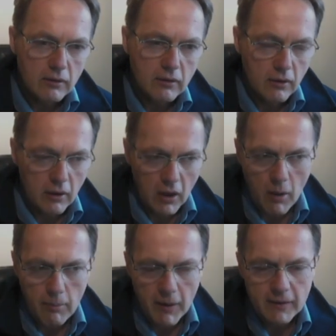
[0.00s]

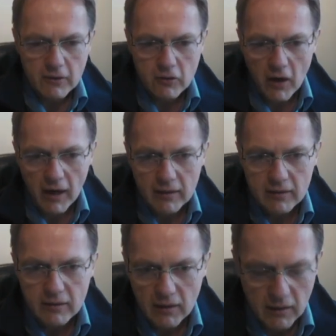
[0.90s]
lower beta
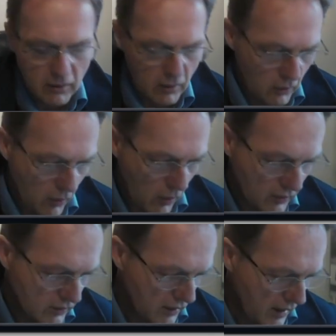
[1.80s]
trades, the Euro
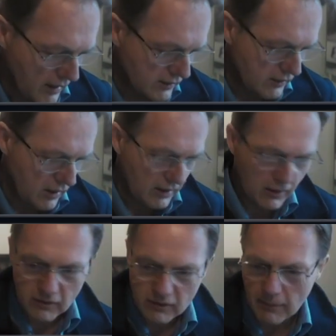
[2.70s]
Aussie and Sterling
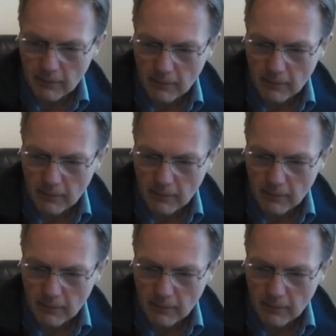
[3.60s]
Aussie.